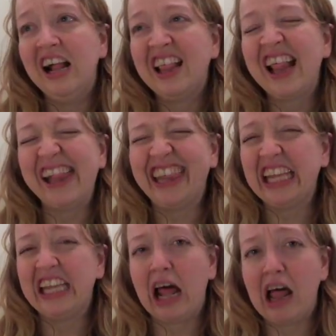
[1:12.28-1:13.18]

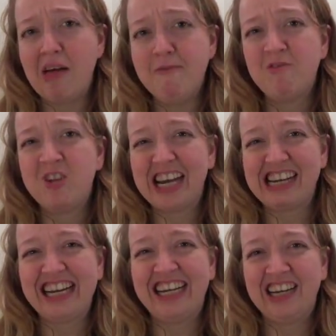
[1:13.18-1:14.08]
something that I'm
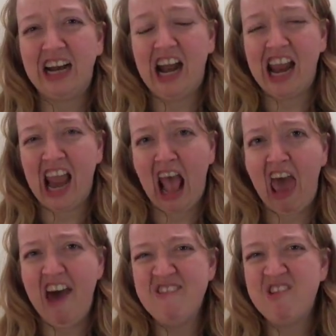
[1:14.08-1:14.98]
pretty sure I
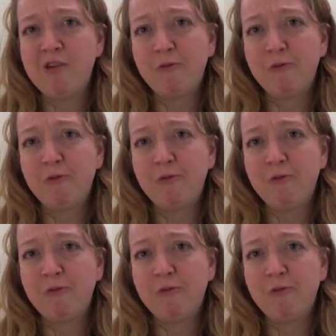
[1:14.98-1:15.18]
have.